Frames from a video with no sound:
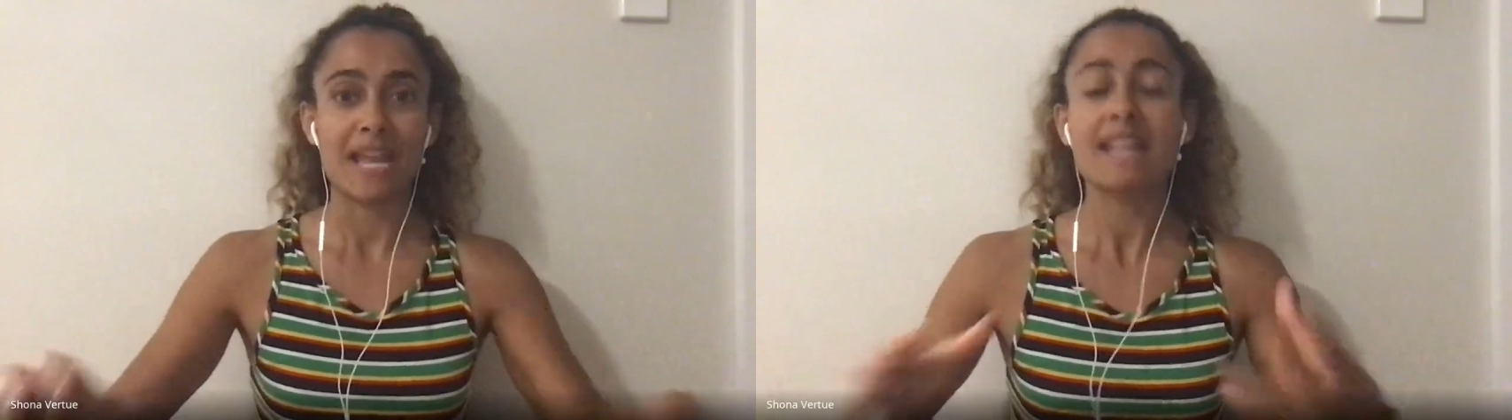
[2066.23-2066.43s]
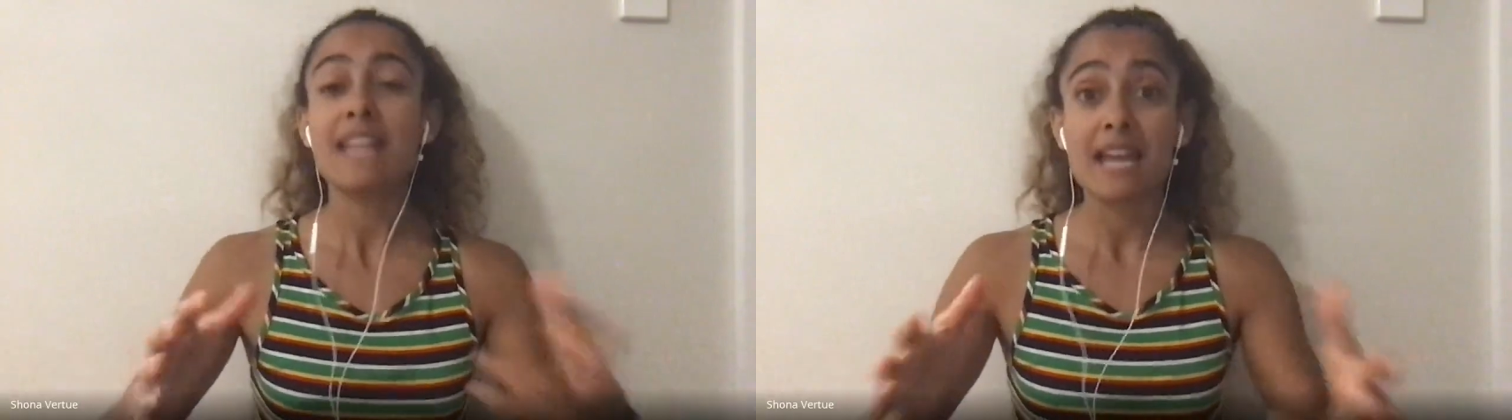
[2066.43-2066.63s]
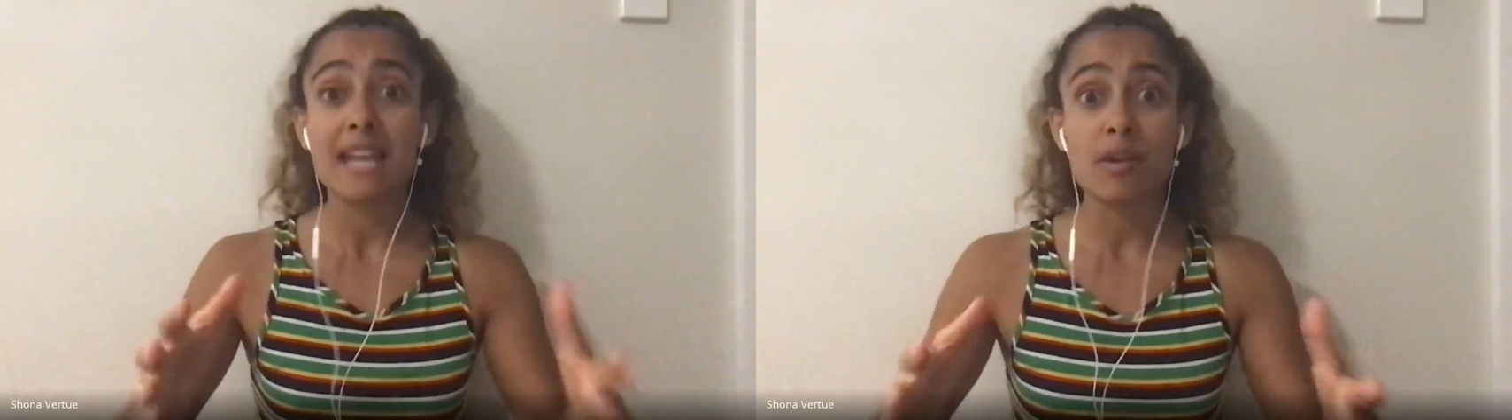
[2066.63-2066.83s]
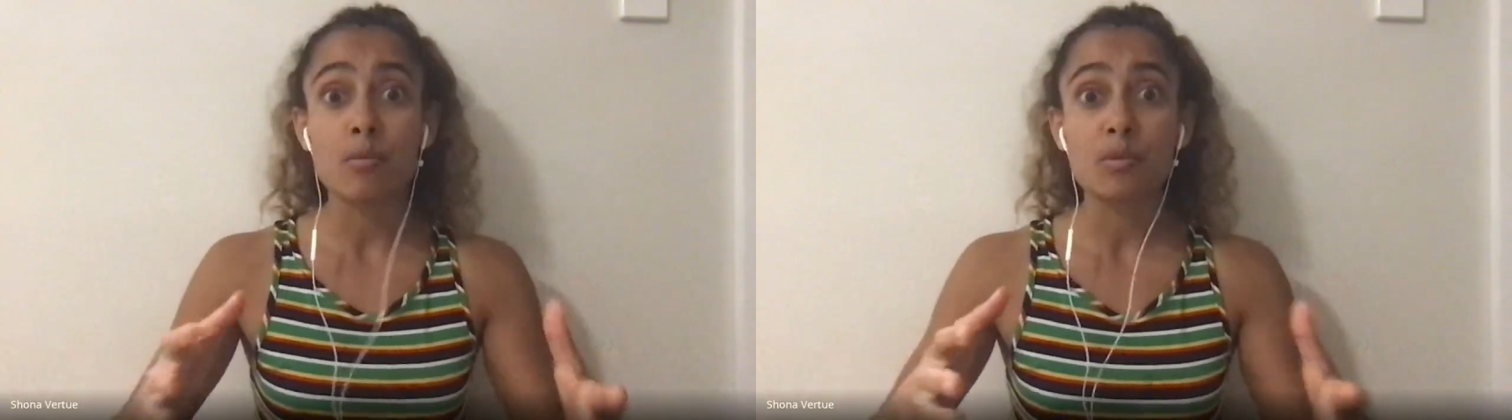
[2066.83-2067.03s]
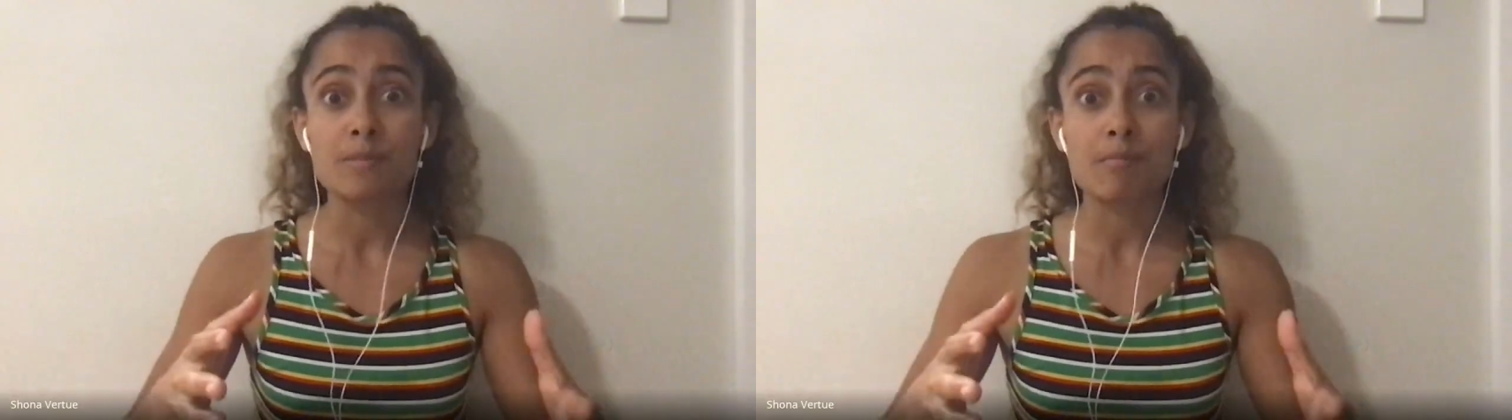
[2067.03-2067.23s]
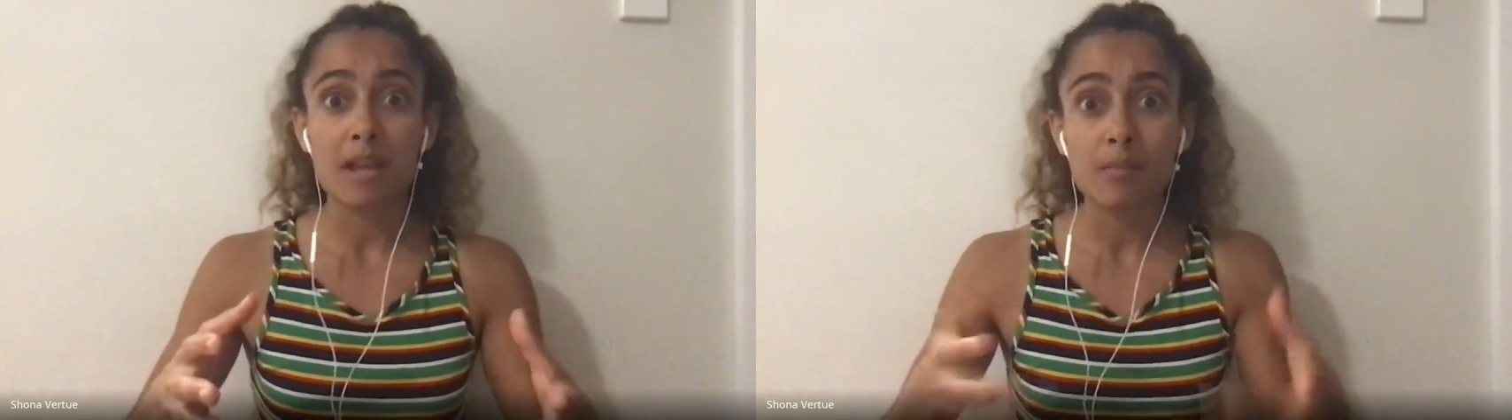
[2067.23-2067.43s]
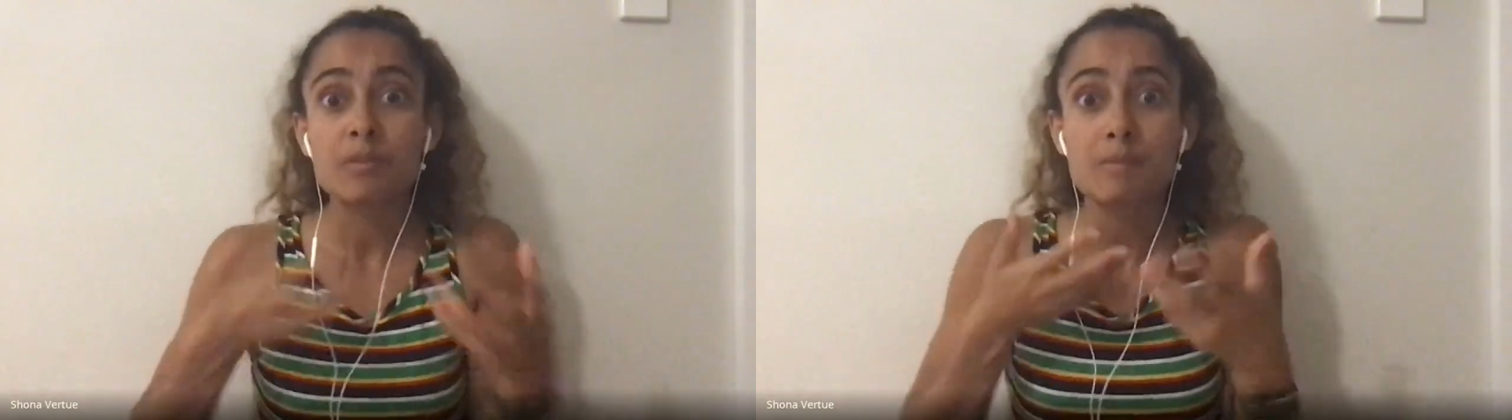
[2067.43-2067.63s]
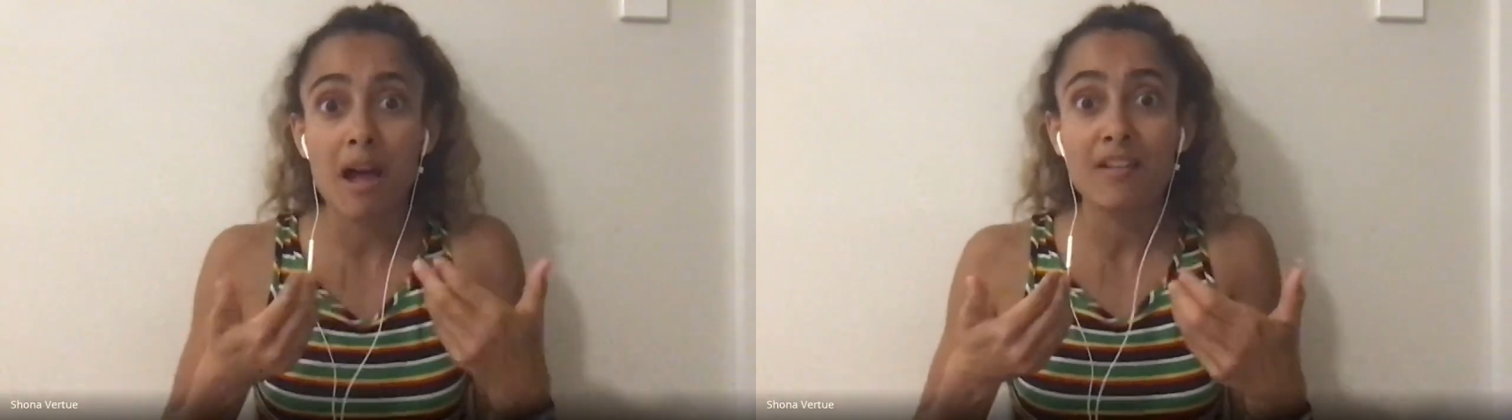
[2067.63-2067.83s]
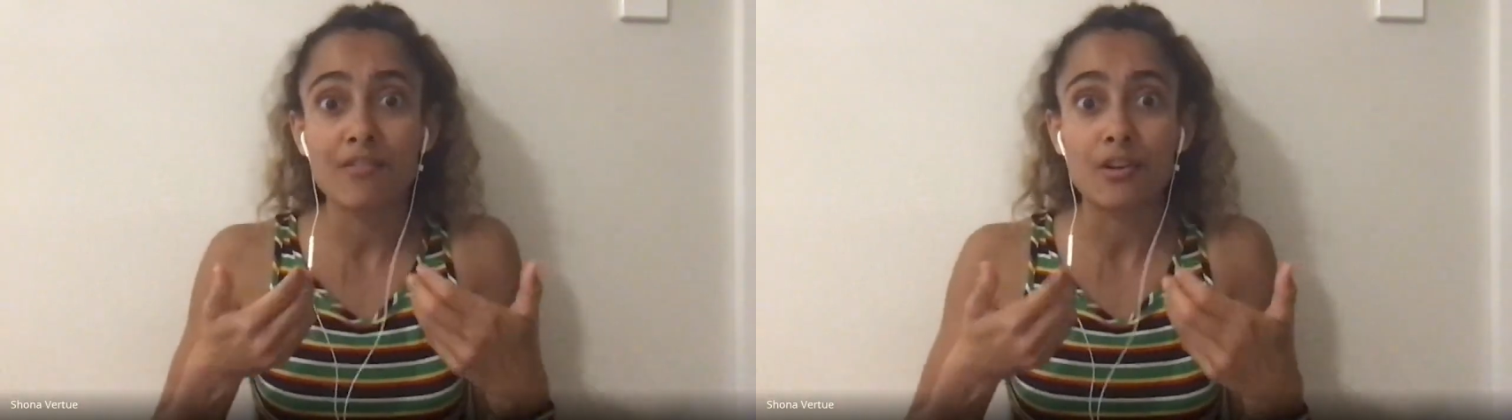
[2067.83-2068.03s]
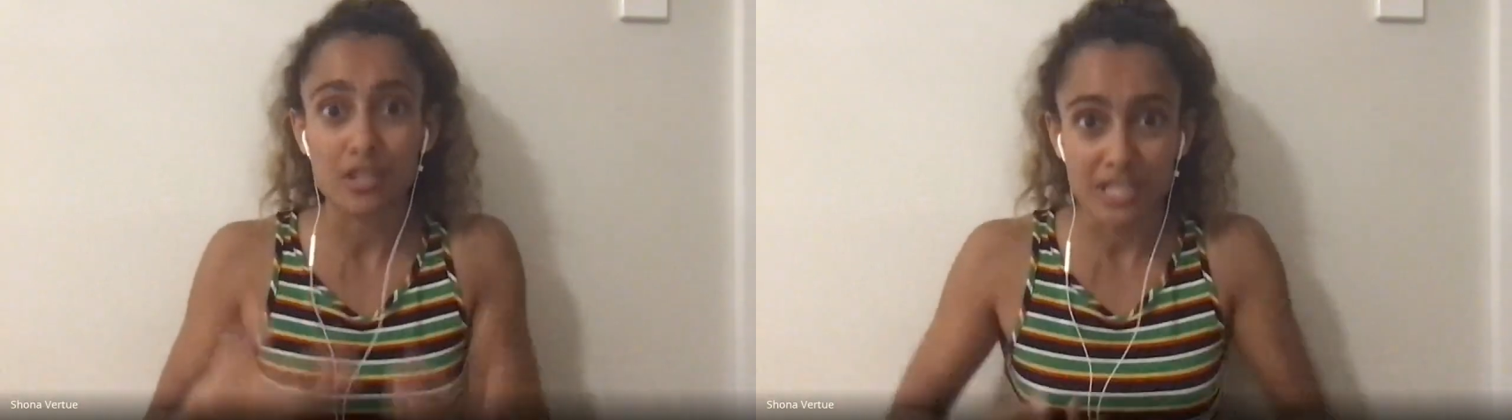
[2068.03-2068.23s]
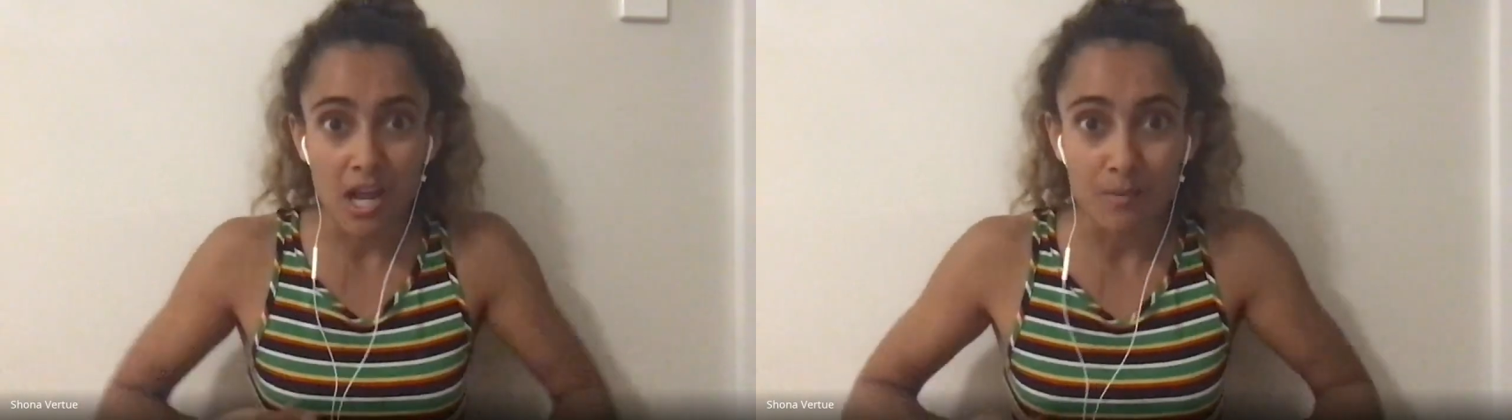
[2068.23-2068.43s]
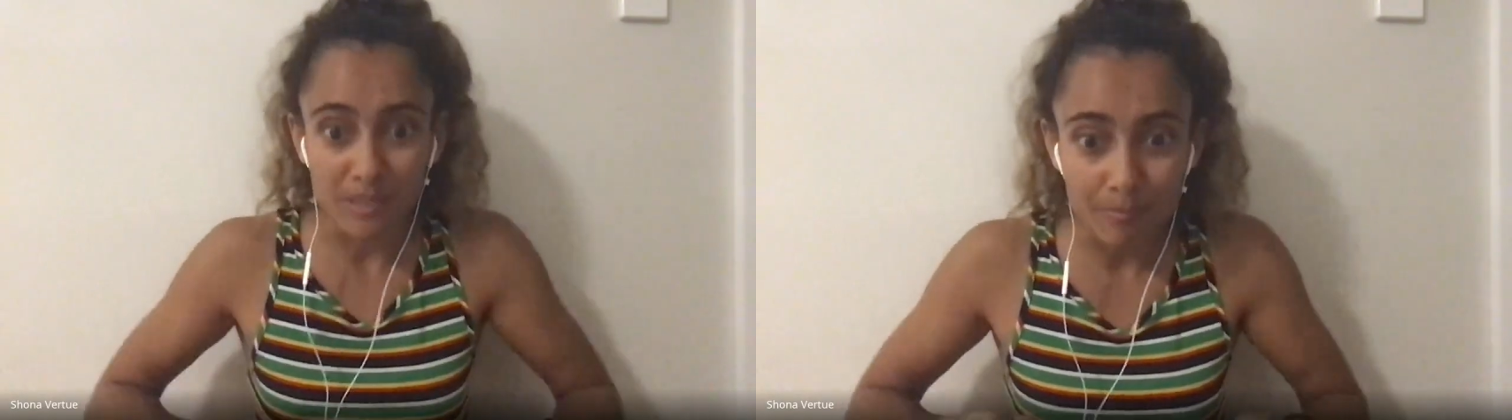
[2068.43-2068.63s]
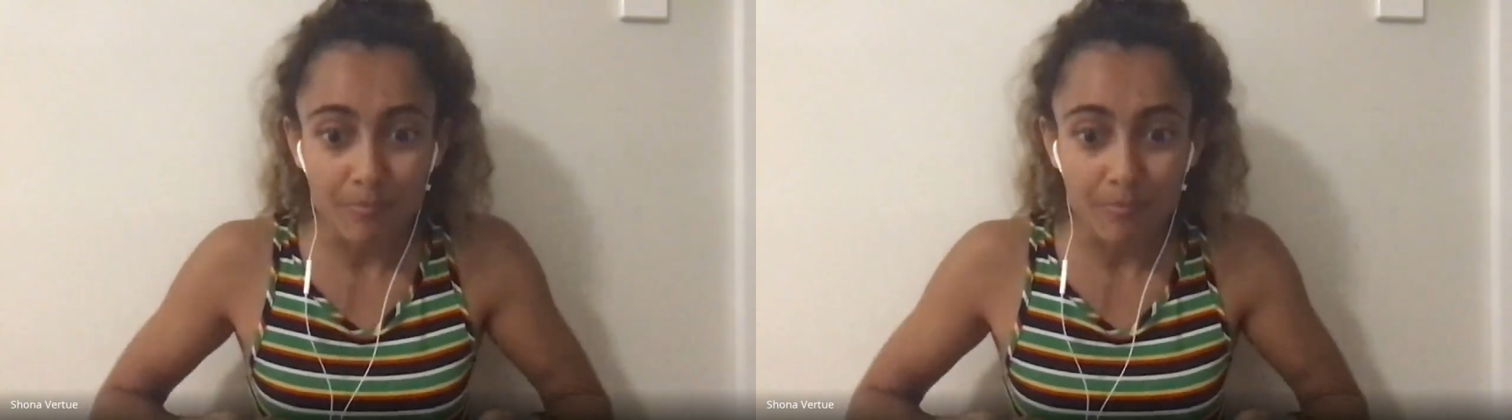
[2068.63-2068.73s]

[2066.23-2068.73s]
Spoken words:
And it was my fault because